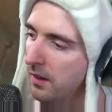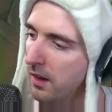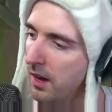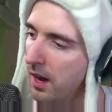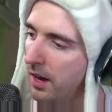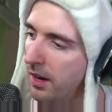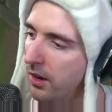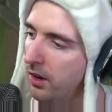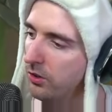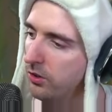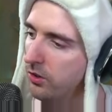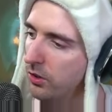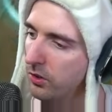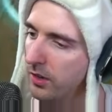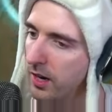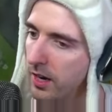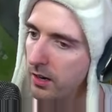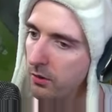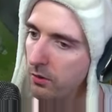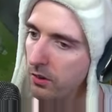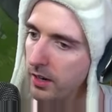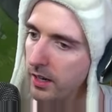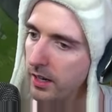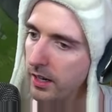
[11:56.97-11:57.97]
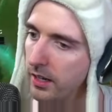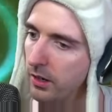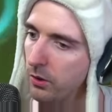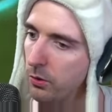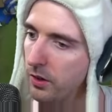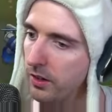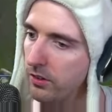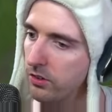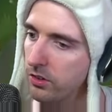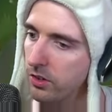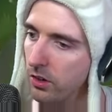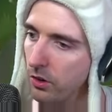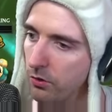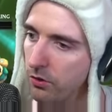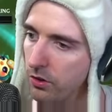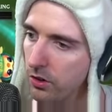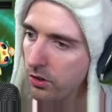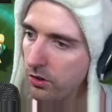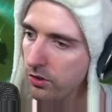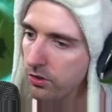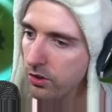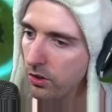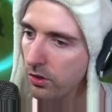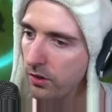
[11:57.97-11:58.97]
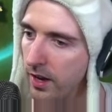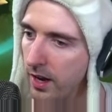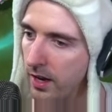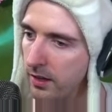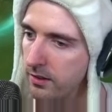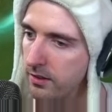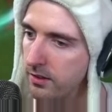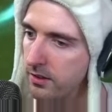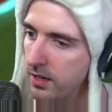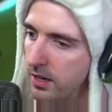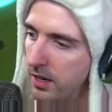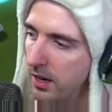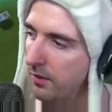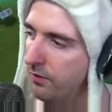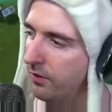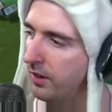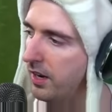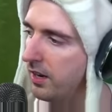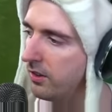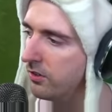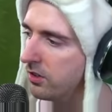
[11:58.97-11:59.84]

I also kind of want to get a quick silver so that TF can't